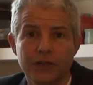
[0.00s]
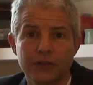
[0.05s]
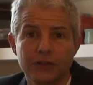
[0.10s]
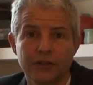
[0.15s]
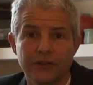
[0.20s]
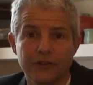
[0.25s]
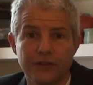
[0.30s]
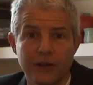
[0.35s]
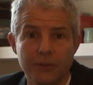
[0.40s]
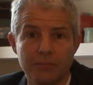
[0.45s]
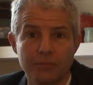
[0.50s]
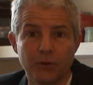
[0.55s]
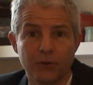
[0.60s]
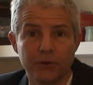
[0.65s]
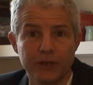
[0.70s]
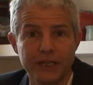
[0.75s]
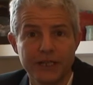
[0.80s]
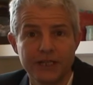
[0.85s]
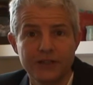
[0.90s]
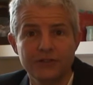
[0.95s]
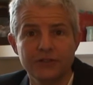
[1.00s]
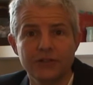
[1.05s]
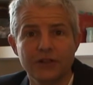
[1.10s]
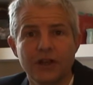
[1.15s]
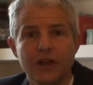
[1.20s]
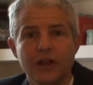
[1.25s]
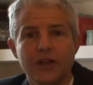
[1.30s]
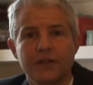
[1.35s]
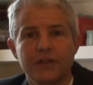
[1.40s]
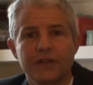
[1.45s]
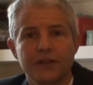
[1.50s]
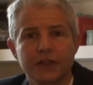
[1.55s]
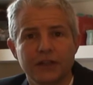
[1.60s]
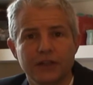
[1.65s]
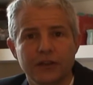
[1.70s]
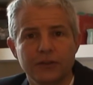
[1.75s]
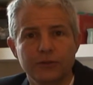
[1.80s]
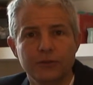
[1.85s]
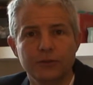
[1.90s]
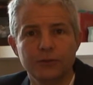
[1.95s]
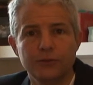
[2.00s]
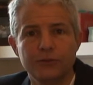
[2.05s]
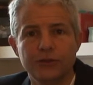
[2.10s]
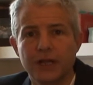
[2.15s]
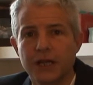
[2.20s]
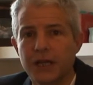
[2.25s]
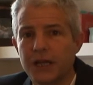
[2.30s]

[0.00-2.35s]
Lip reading: to their employees that include